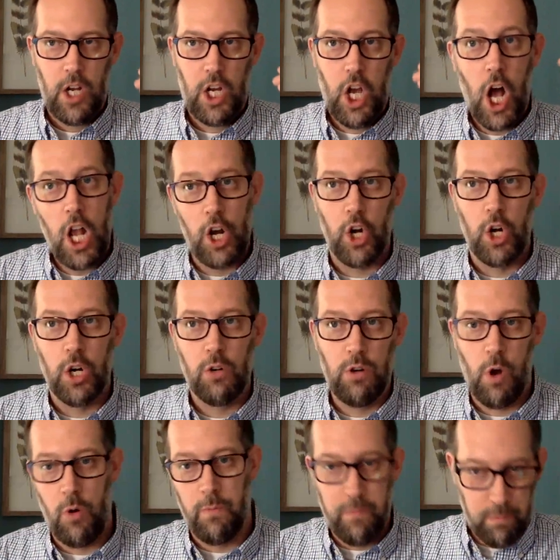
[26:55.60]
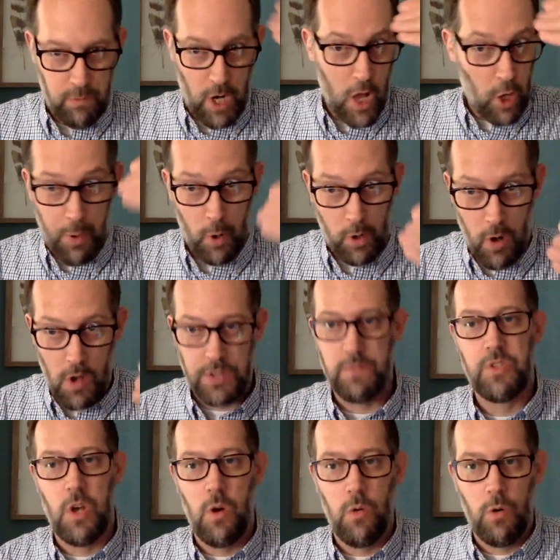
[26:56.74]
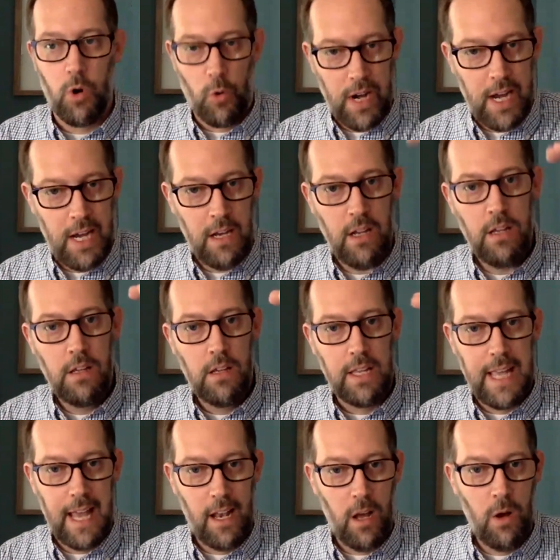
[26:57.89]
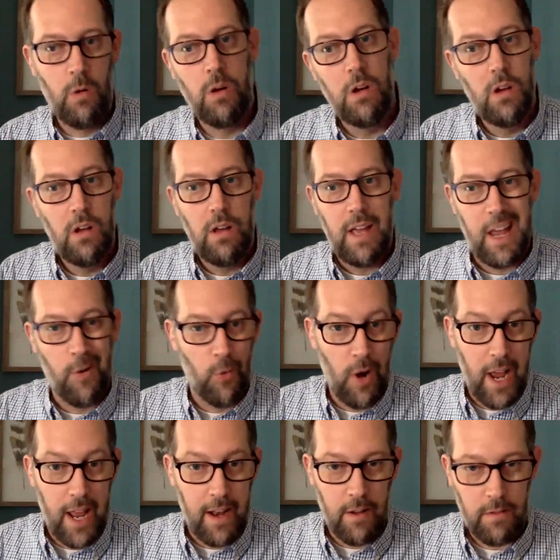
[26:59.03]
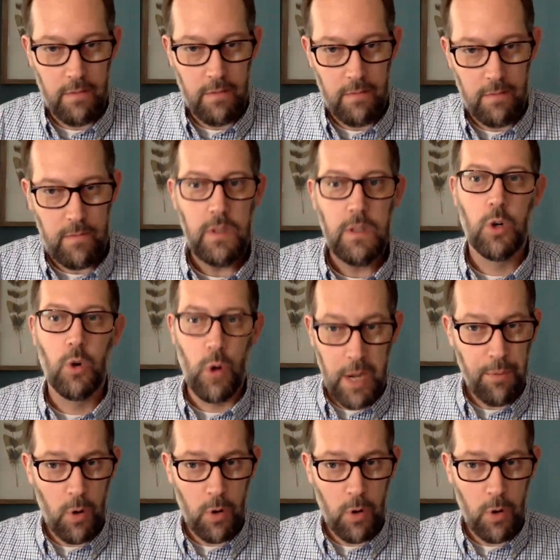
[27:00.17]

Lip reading: color protocols. So green, yellow, and red. Green